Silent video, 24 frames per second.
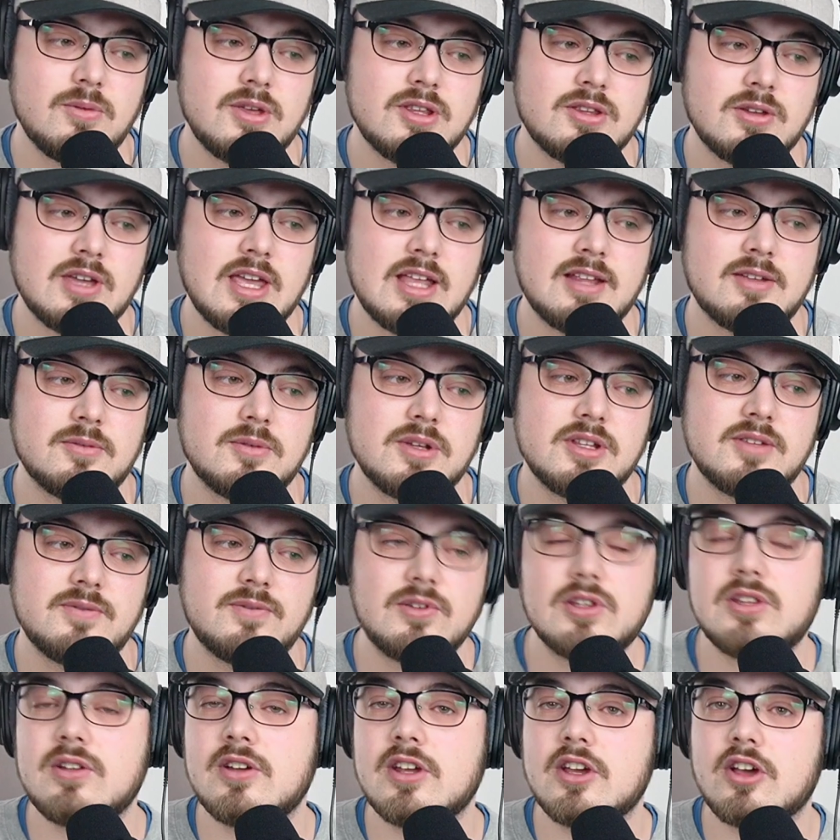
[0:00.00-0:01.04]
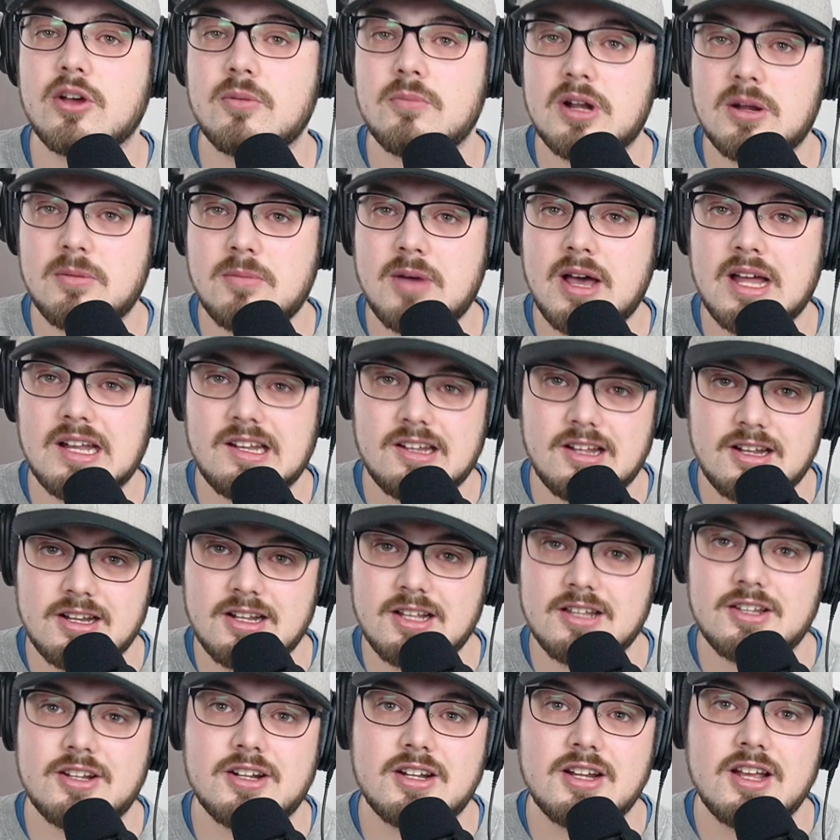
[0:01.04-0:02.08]
together with Federico Malaman,
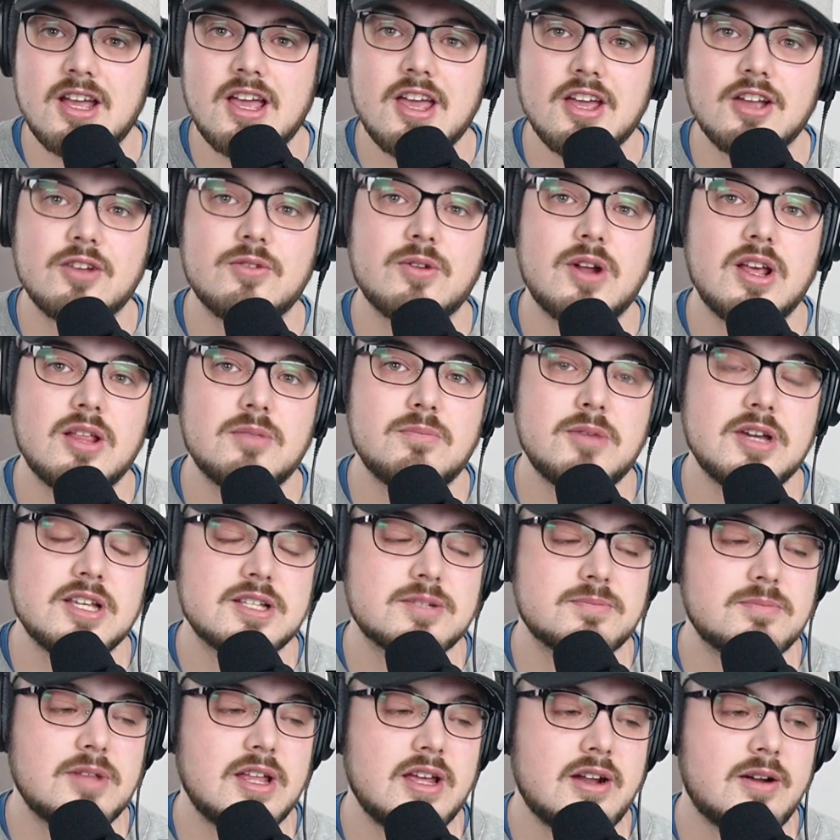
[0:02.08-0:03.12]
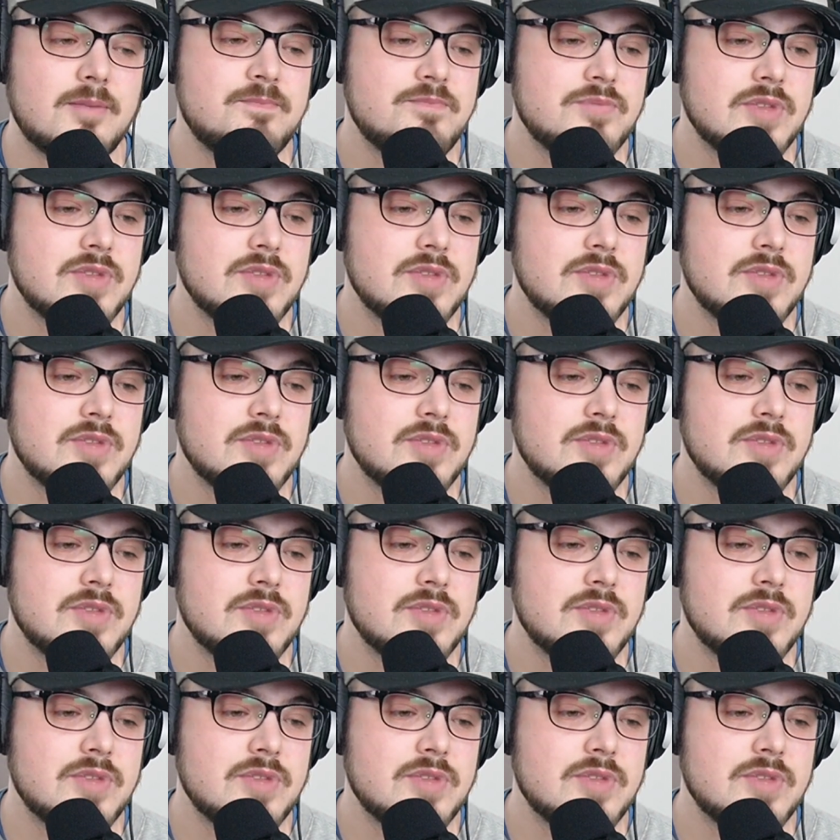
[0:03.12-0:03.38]
another great bass player.